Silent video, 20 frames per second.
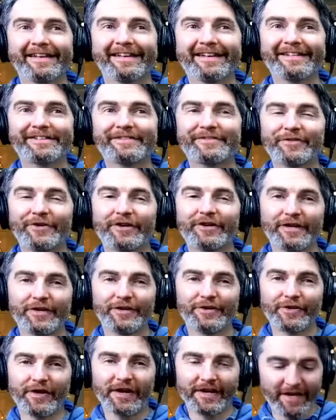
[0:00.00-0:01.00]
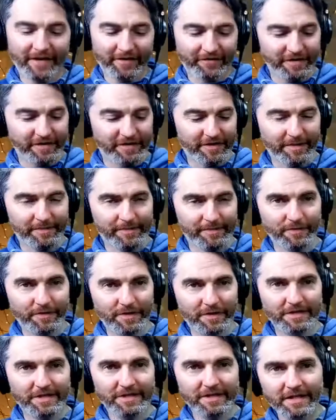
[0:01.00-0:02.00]
let's try going around that a few times.
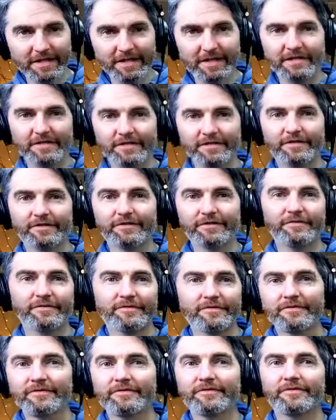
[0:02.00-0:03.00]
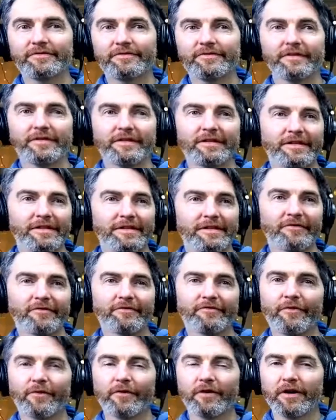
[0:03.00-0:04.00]
1, 2, 3,
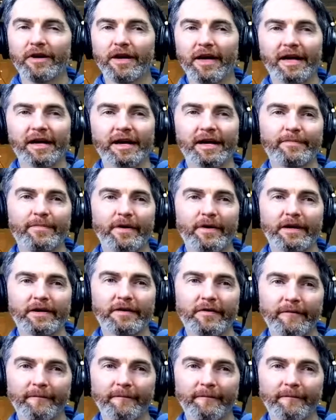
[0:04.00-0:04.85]
4, and A minor.